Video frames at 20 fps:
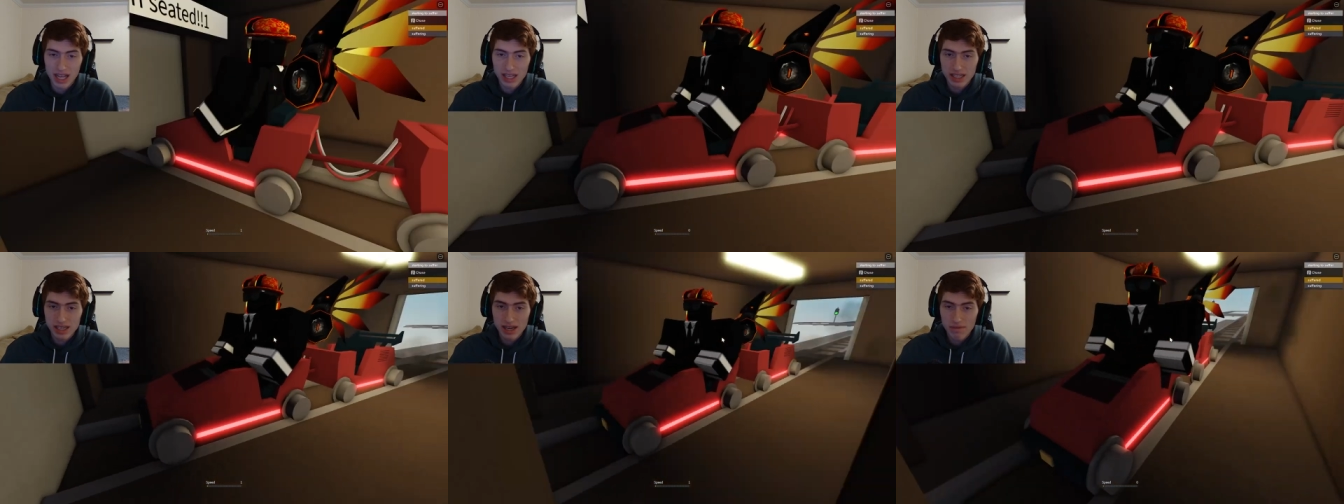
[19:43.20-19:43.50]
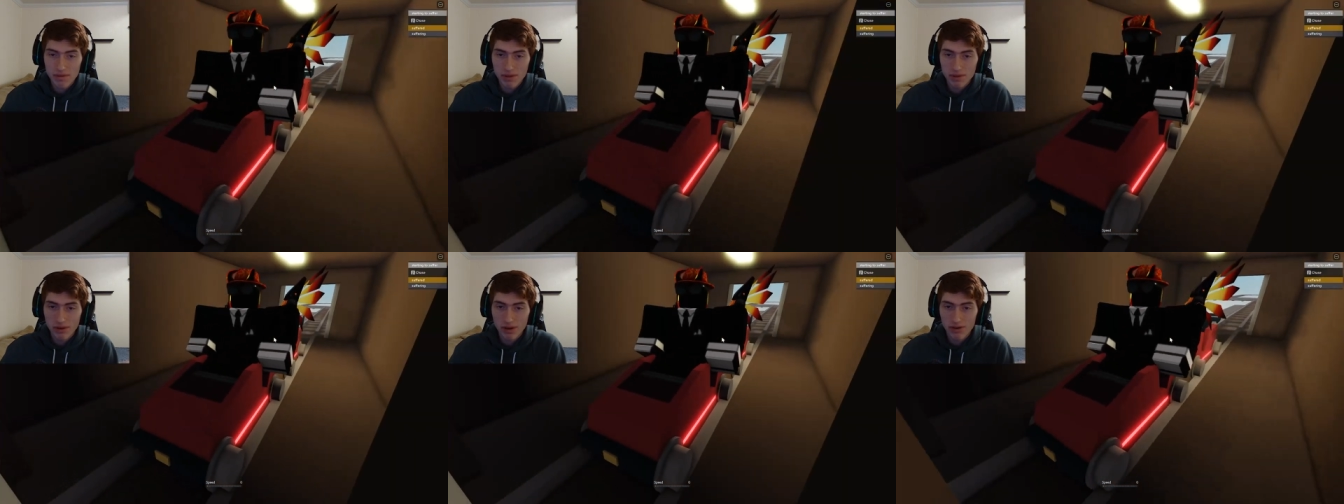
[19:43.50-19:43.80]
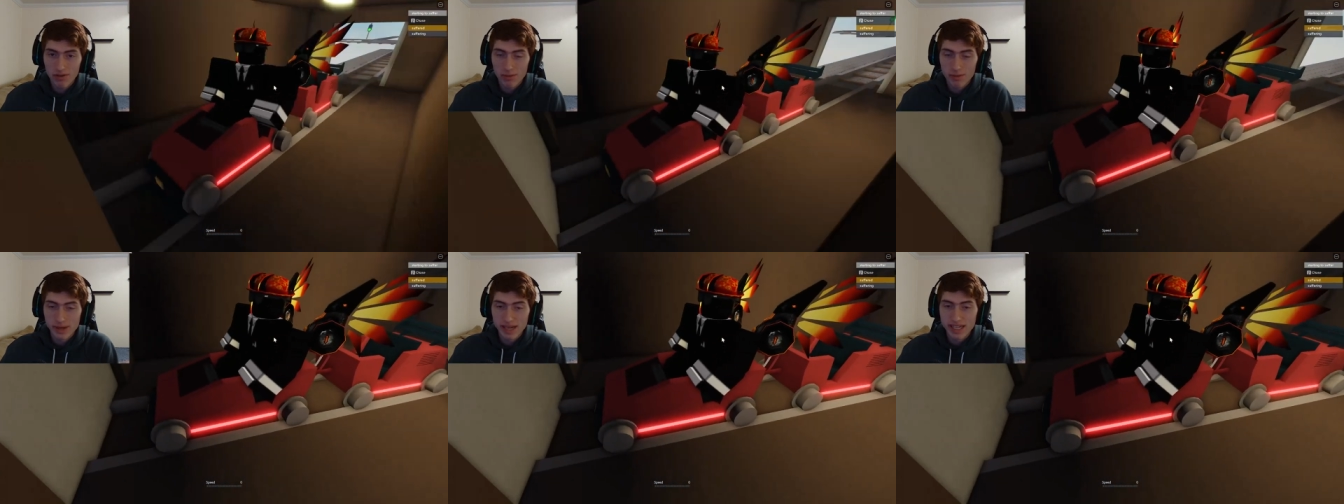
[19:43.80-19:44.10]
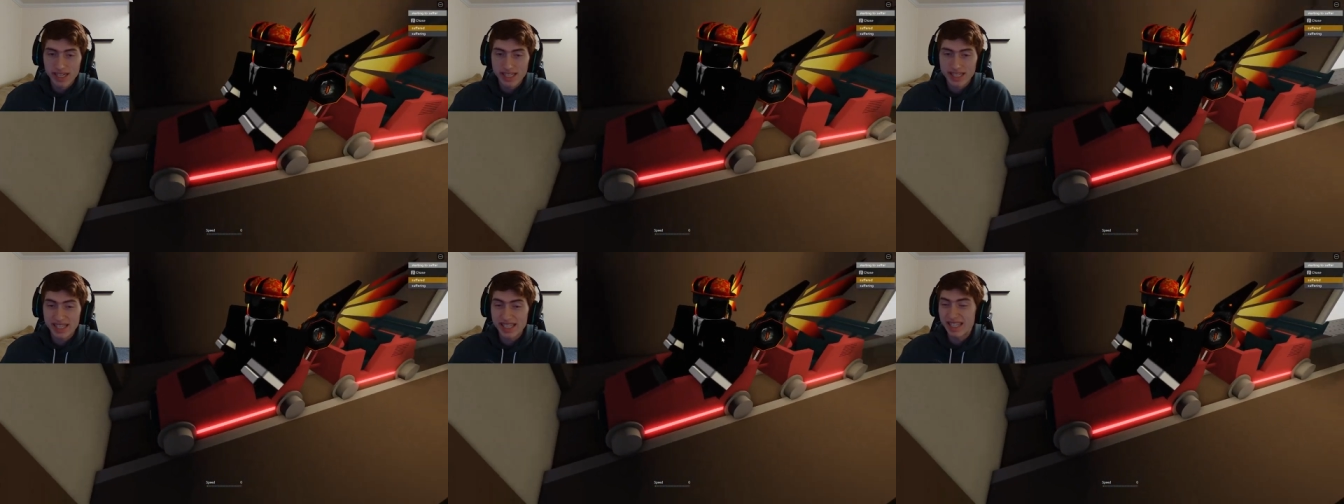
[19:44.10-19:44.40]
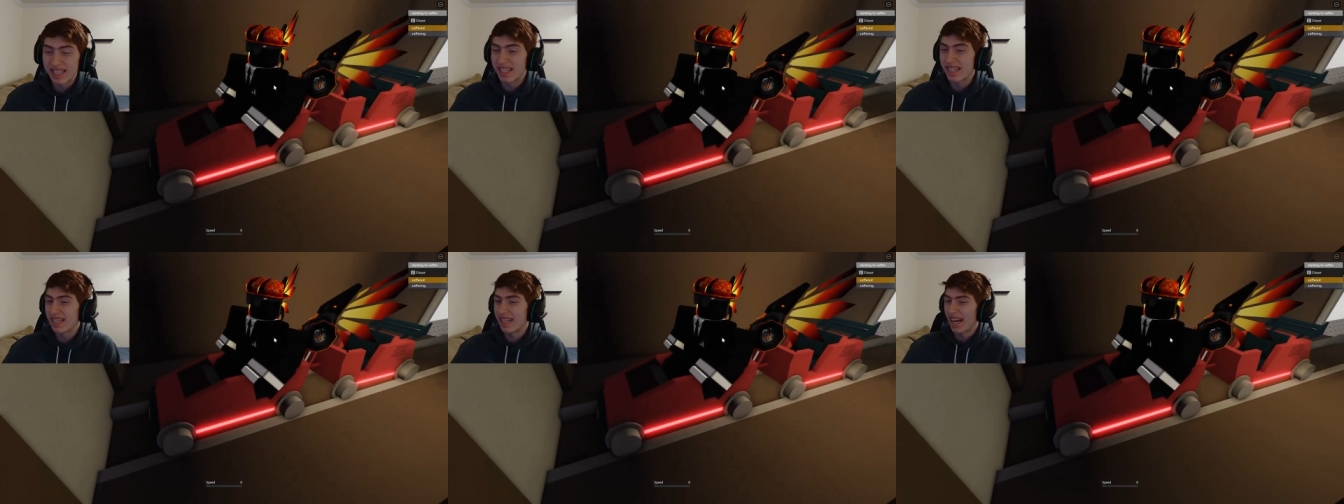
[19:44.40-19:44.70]
Definitely want to remain
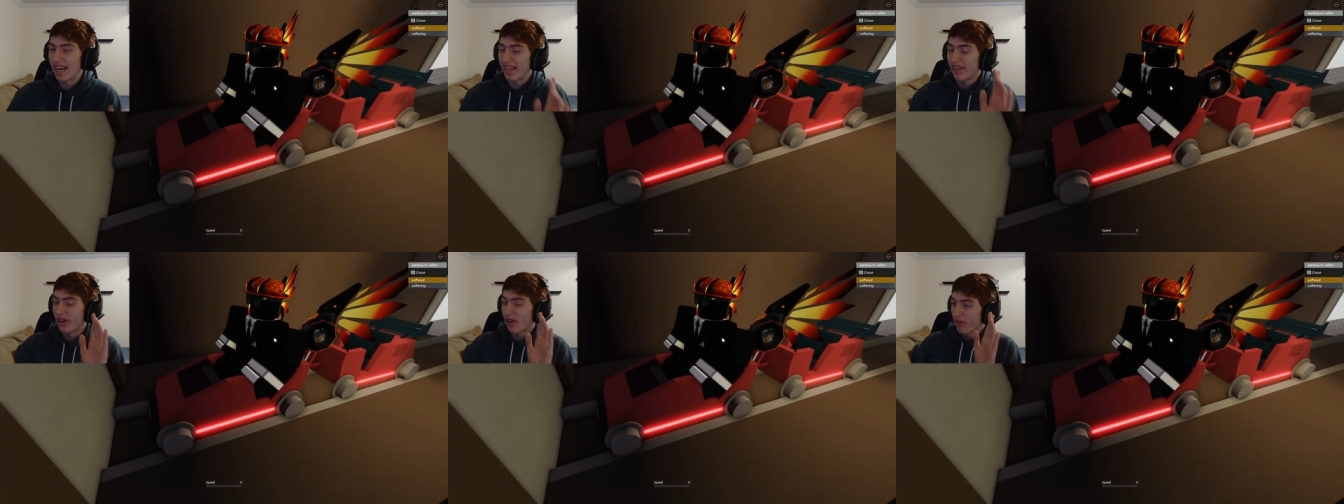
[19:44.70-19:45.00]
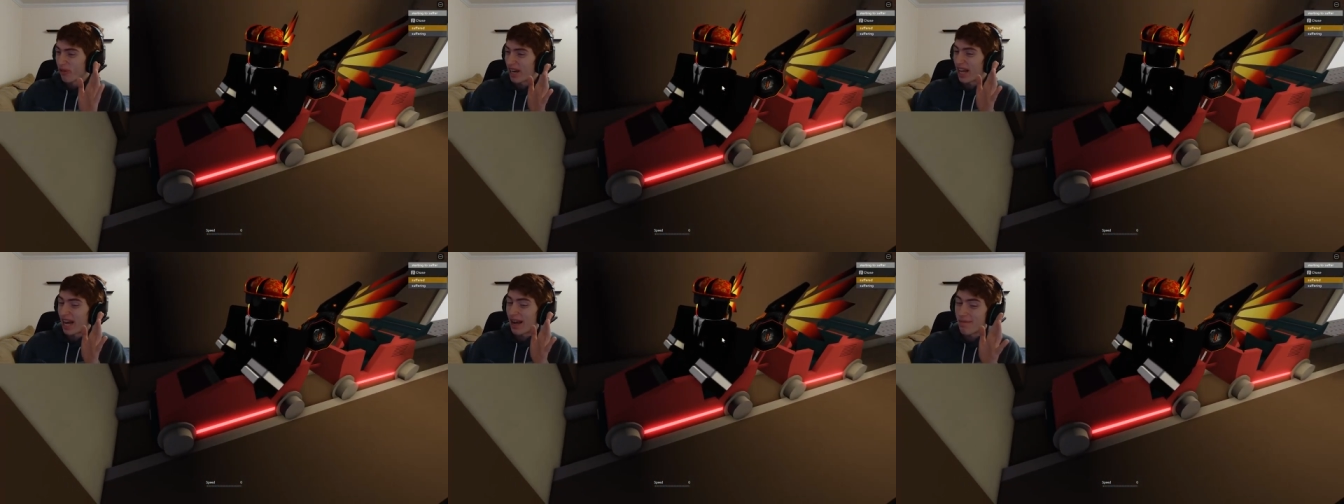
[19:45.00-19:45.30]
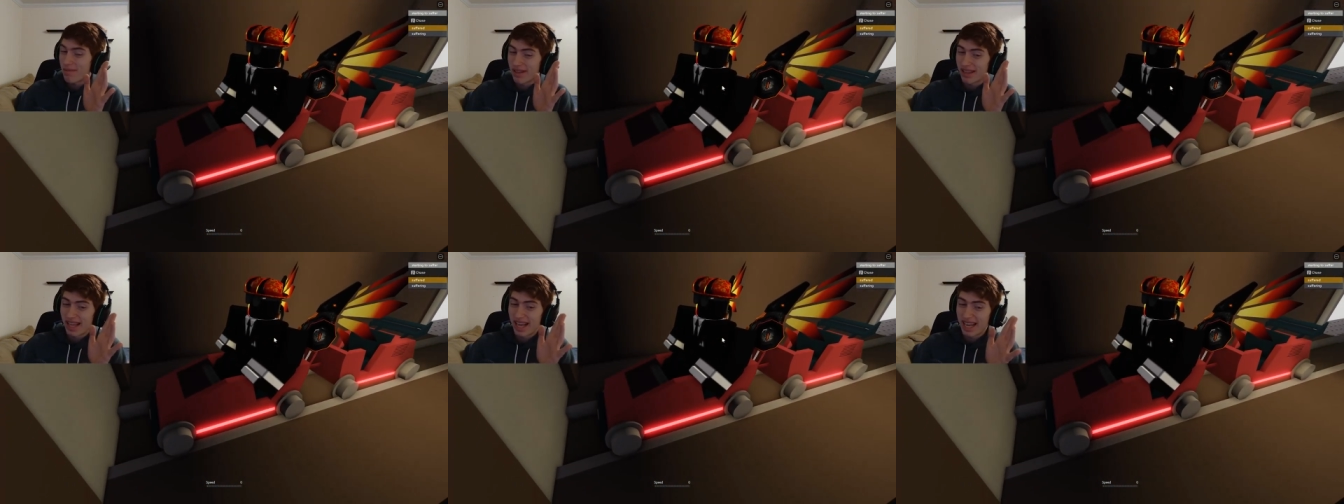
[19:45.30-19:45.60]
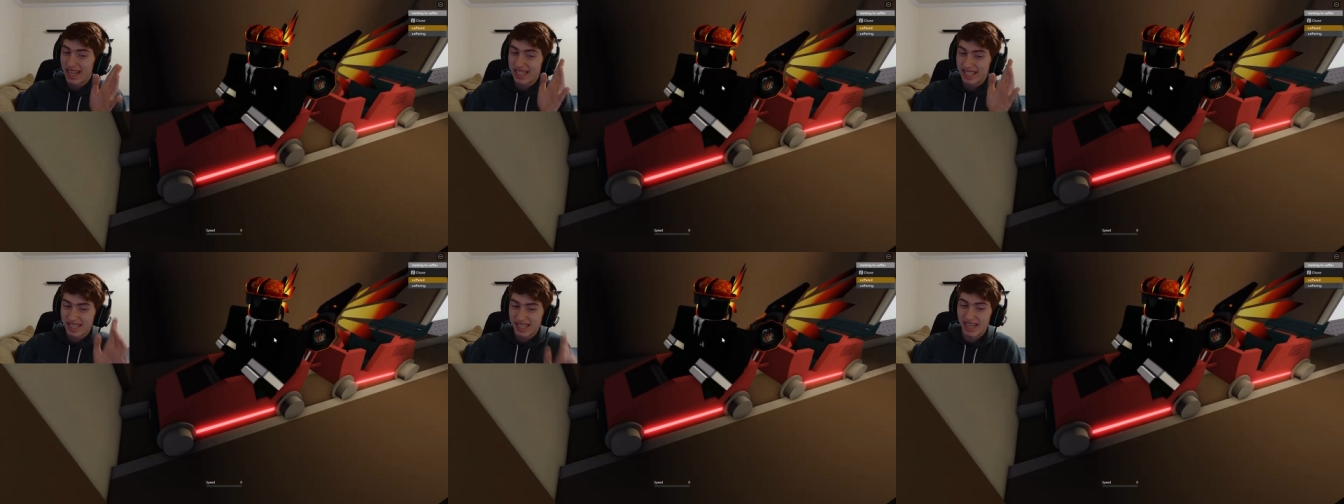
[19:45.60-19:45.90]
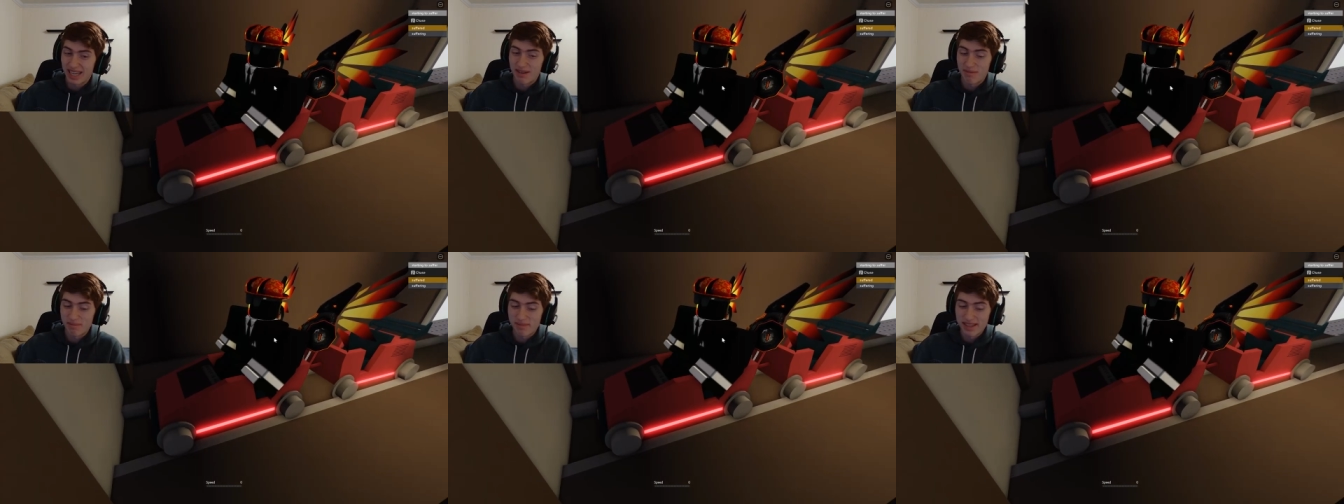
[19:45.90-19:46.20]
seated. I know what happened last
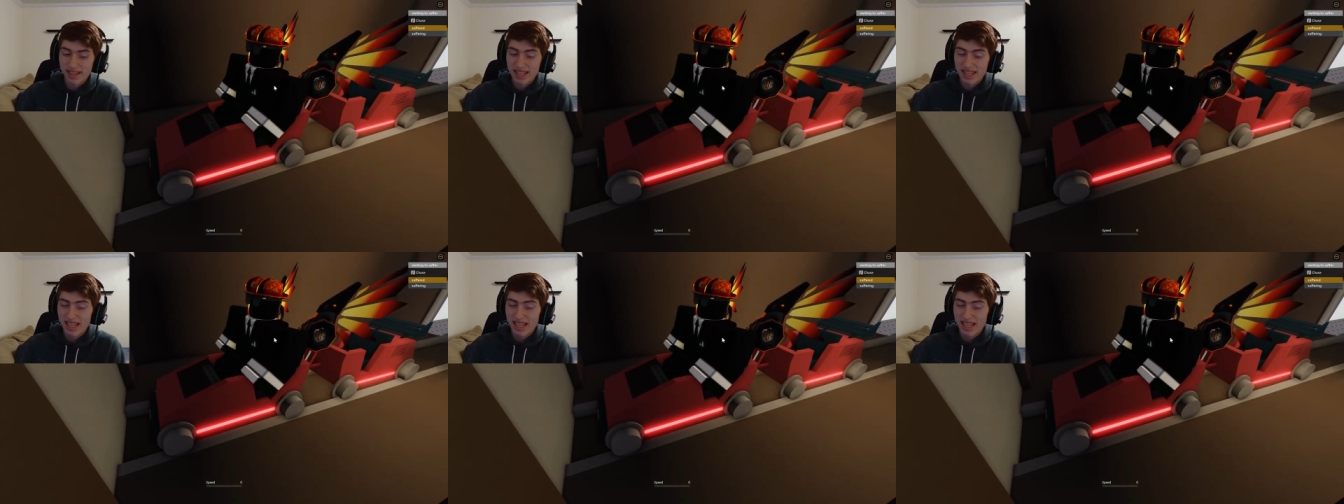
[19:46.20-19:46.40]
time.